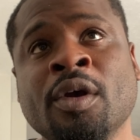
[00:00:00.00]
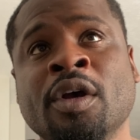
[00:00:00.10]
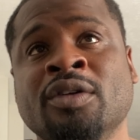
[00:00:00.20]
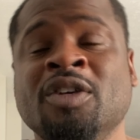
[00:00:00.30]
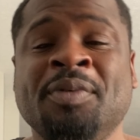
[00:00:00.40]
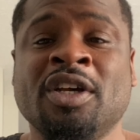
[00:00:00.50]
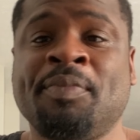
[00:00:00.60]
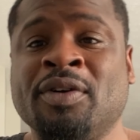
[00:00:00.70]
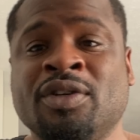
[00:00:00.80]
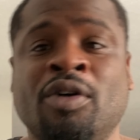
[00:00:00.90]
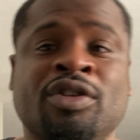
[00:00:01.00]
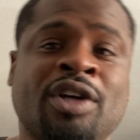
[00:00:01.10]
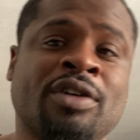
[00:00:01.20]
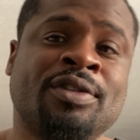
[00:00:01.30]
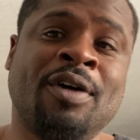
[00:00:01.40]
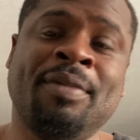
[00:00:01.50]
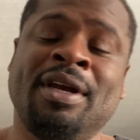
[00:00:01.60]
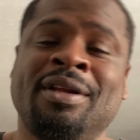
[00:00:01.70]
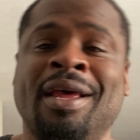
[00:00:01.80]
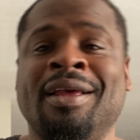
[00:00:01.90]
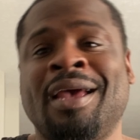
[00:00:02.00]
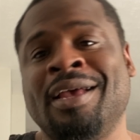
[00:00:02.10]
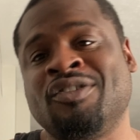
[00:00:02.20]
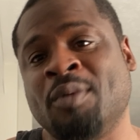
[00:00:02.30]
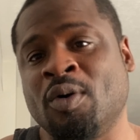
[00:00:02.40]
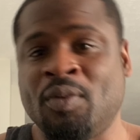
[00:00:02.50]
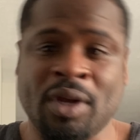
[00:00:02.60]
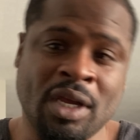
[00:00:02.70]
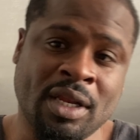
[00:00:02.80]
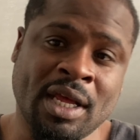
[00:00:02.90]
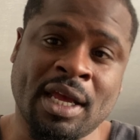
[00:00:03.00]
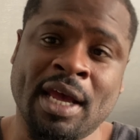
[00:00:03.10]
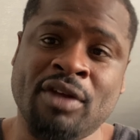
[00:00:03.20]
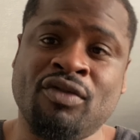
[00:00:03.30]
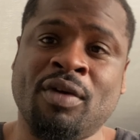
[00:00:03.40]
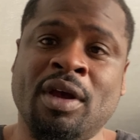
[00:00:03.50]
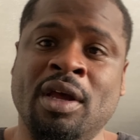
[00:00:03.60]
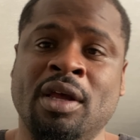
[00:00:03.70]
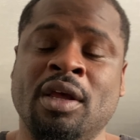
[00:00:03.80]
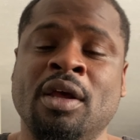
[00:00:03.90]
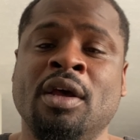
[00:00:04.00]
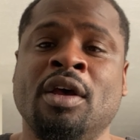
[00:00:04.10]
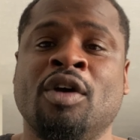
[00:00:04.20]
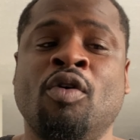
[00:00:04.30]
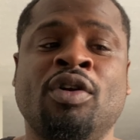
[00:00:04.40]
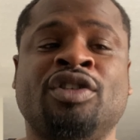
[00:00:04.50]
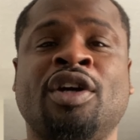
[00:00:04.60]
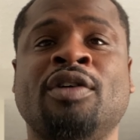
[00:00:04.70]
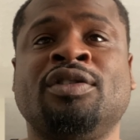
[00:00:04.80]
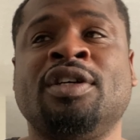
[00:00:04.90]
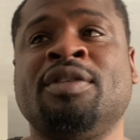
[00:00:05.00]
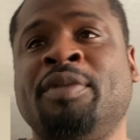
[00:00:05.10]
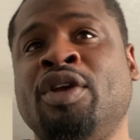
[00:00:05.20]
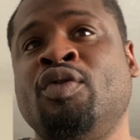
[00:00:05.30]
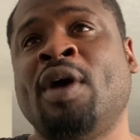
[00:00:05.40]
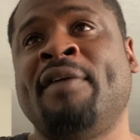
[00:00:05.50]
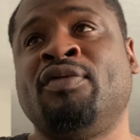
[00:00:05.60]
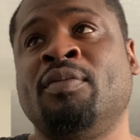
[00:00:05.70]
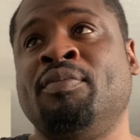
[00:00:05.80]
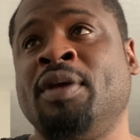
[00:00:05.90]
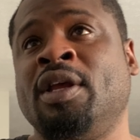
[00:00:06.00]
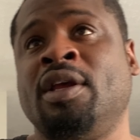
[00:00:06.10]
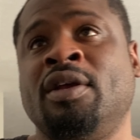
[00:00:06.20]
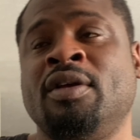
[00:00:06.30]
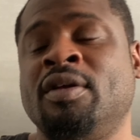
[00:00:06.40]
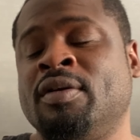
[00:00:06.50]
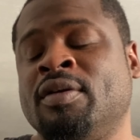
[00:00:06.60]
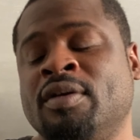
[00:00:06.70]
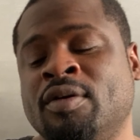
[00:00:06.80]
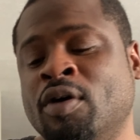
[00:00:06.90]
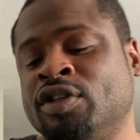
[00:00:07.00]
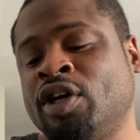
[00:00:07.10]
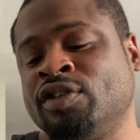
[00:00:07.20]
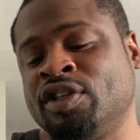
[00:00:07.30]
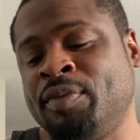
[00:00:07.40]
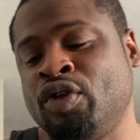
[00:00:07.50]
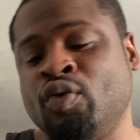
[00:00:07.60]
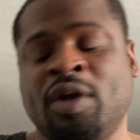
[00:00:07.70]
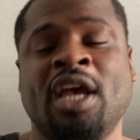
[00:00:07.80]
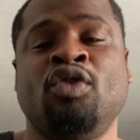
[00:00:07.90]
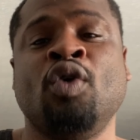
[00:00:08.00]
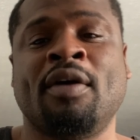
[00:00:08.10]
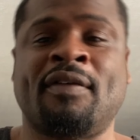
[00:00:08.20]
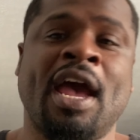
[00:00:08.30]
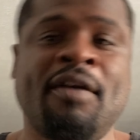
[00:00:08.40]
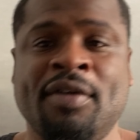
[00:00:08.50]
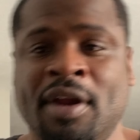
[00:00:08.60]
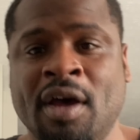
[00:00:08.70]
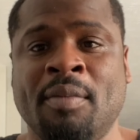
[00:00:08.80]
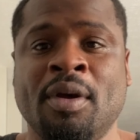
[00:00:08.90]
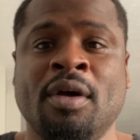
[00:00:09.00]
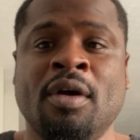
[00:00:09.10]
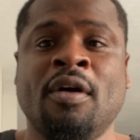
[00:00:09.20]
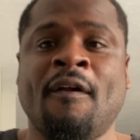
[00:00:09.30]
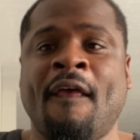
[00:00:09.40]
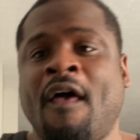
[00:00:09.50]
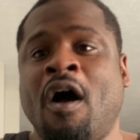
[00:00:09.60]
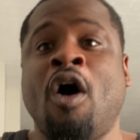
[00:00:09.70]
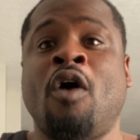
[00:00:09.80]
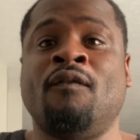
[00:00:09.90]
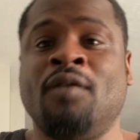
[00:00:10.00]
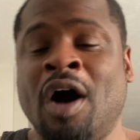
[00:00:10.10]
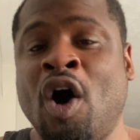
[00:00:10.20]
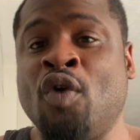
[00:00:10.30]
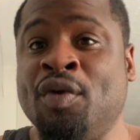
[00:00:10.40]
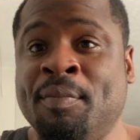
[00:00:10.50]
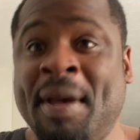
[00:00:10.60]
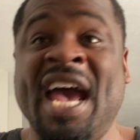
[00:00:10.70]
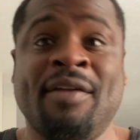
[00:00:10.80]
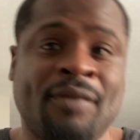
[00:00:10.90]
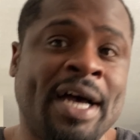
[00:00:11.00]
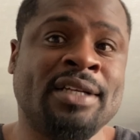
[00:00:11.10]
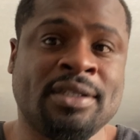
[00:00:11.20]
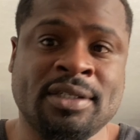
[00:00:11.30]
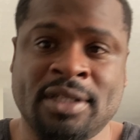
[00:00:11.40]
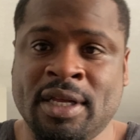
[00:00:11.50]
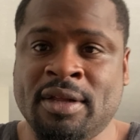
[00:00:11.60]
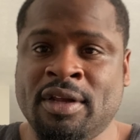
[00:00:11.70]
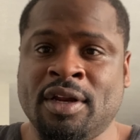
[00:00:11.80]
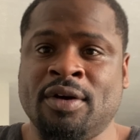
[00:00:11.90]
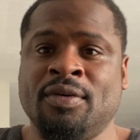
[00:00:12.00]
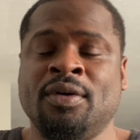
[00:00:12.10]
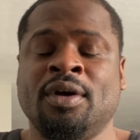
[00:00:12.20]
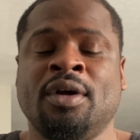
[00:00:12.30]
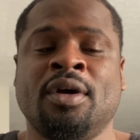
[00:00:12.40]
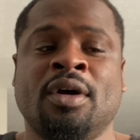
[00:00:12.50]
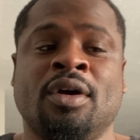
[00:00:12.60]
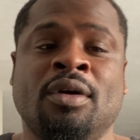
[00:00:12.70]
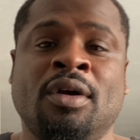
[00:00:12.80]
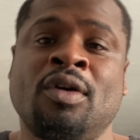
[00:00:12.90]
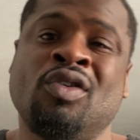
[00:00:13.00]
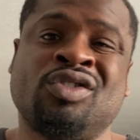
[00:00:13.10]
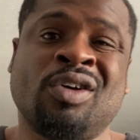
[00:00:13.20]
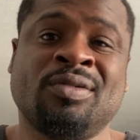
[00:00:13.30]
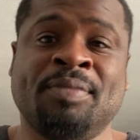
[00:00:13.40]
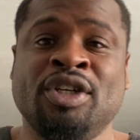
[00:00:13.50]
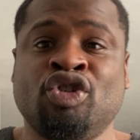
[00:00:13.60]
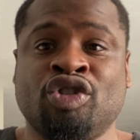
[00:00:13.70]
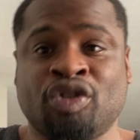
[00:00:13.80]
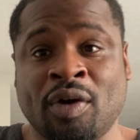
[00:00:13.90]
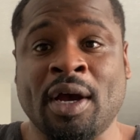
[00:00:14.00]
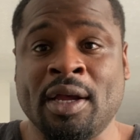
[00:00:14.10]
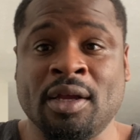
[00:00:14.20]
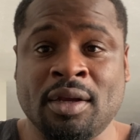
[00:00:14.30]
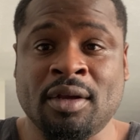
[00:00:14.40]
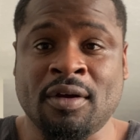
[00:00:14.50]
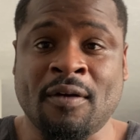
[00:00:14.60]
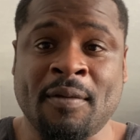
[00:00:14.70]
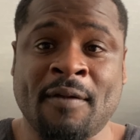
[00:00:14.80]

Just because a person go to church don't mean they can't smoke weed, they can't drink. Going to church doesn't mean you have to be. Going to church doesn't mean you get you have given up all all bad vices that you know you going to church means you're trying. You know what I